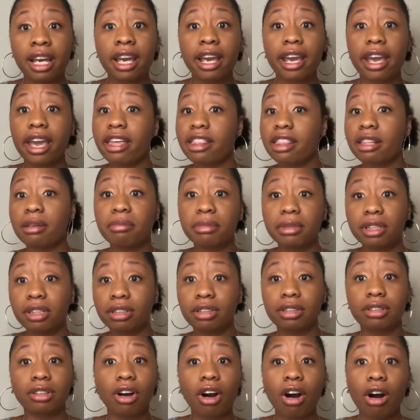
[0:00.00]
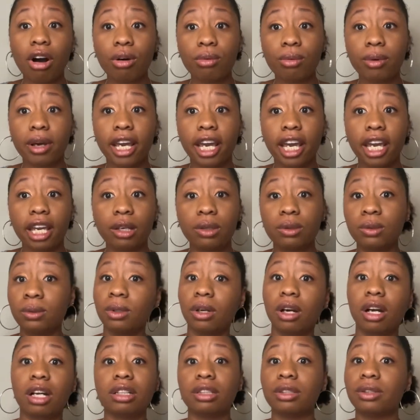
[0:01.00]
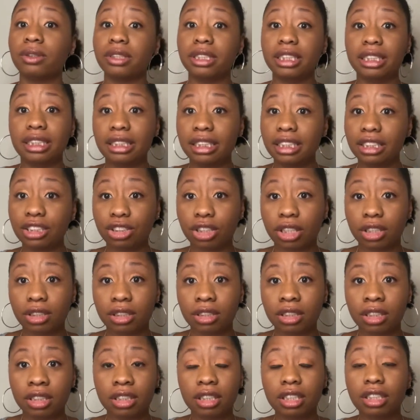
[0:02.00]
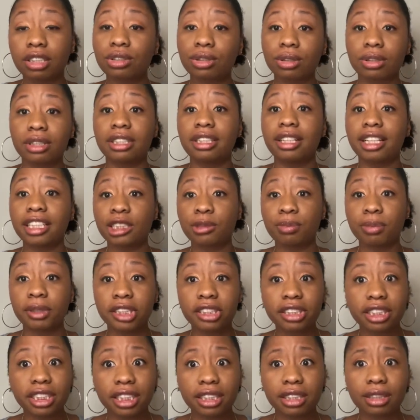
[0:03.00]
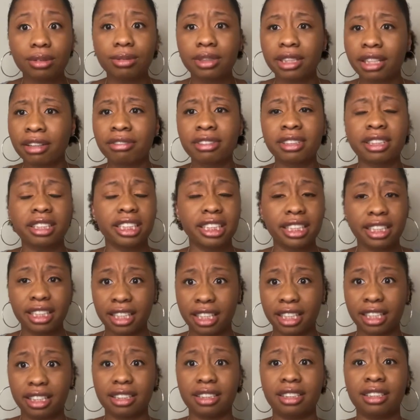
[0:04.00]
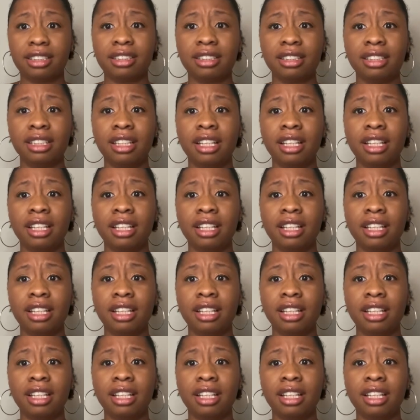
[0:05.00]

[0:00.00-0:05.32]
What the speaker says: in the middle of the hallway who aren't going to see each other until the next period whenever they kiss.